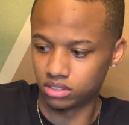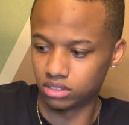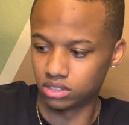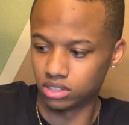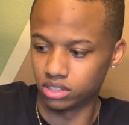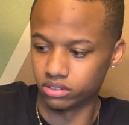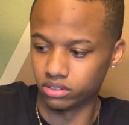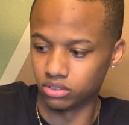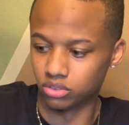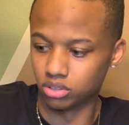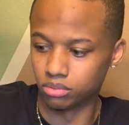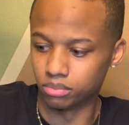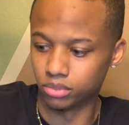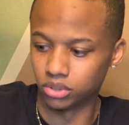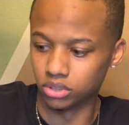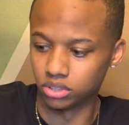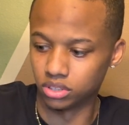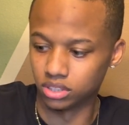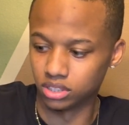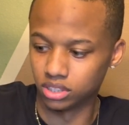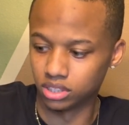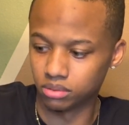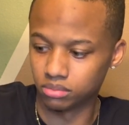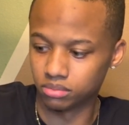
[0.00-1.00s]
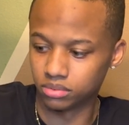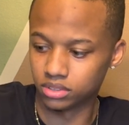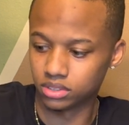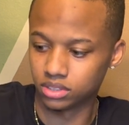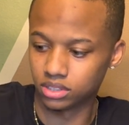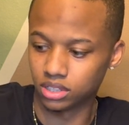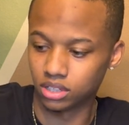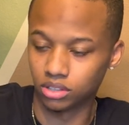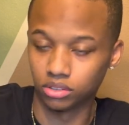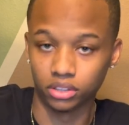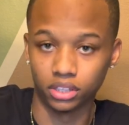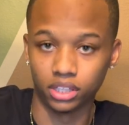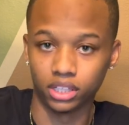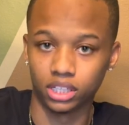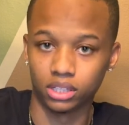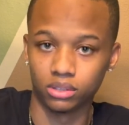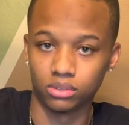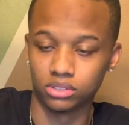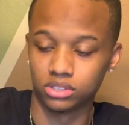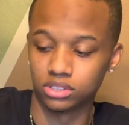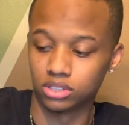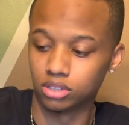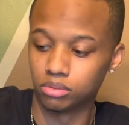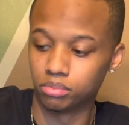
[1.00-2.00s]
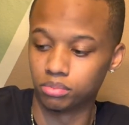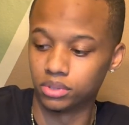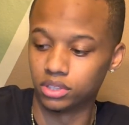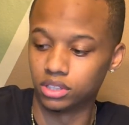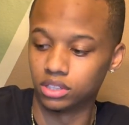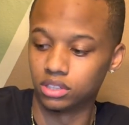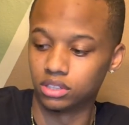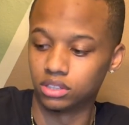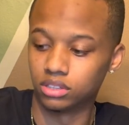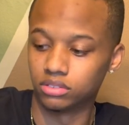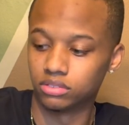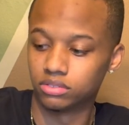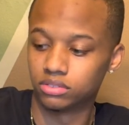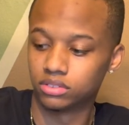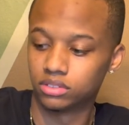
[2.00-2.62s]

Get one more done. I don't think it was soapy enough.